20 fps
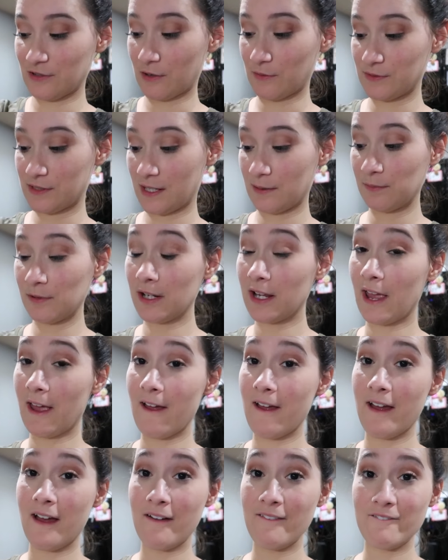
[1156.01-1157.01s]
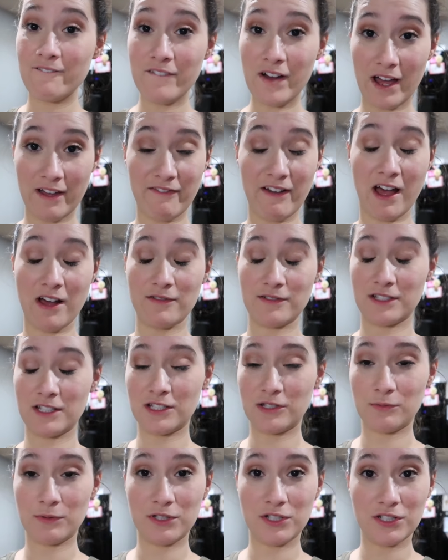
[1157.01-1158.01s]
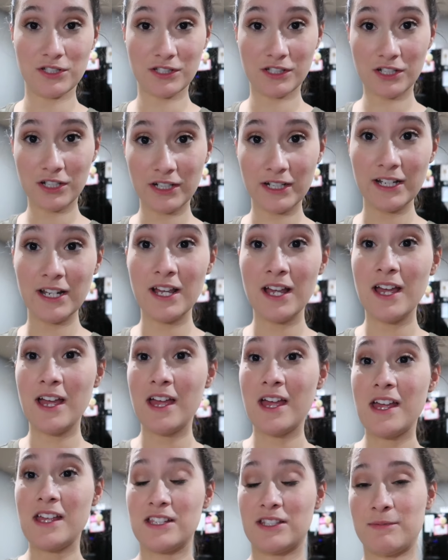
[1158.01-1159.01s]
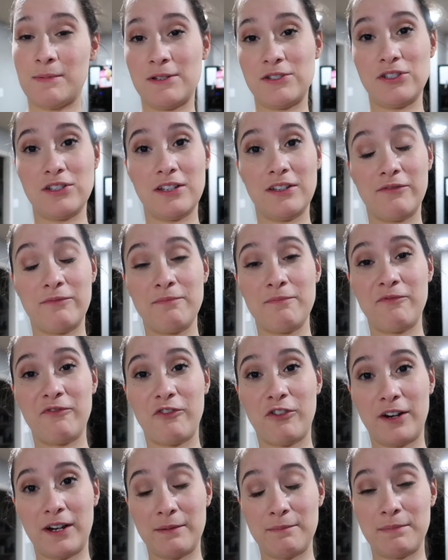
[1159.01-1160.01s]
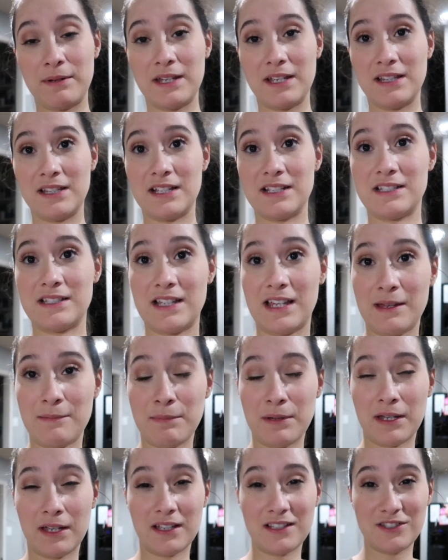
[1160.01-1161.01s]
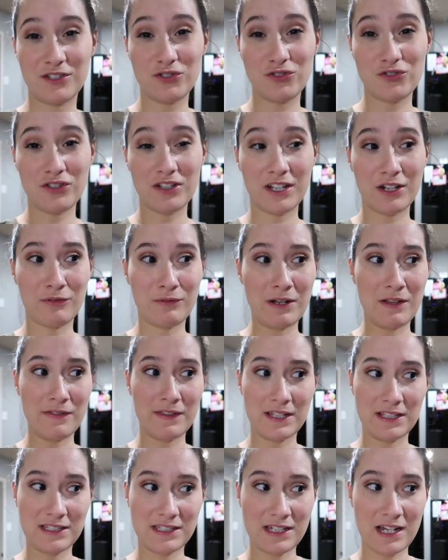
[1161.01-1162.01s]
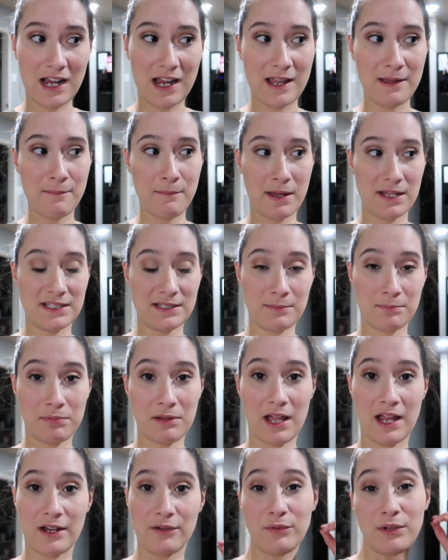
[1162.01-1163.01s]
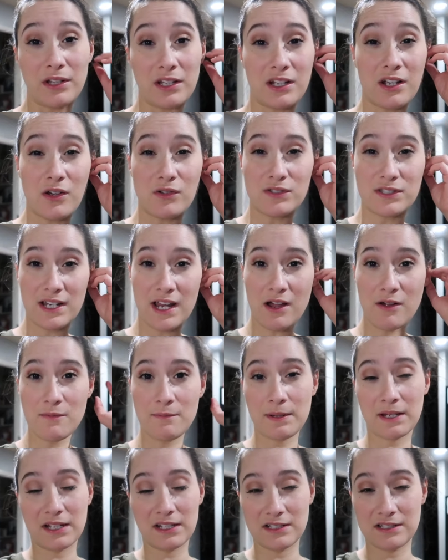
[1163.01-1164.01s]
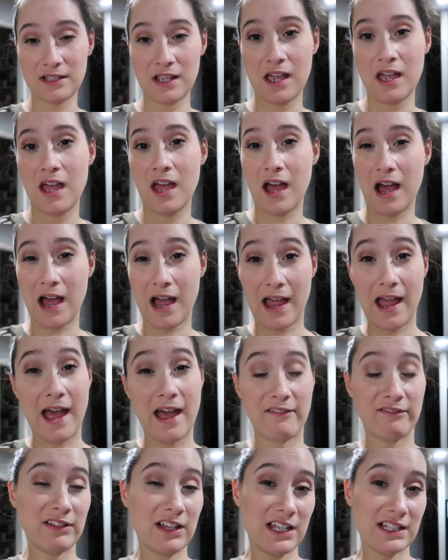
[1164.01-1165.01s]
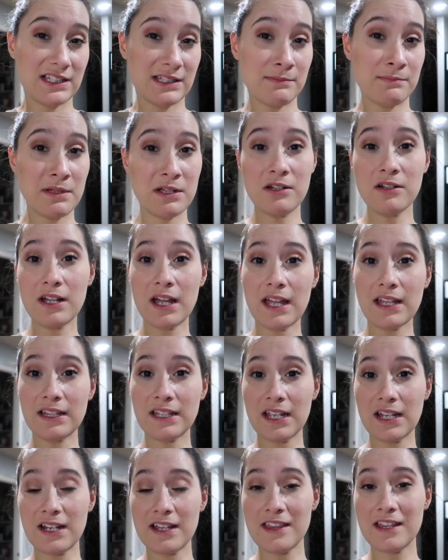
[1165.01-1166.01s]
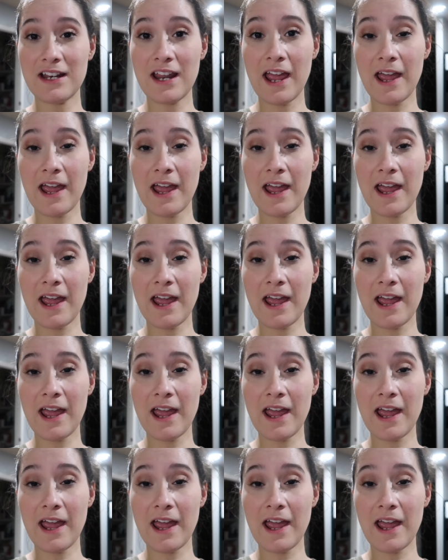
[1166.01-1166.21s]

So I was able to get 5 ounces, which is good, especially for it being this late, because usually around this time my supply really goes down because I have less milk at the end of the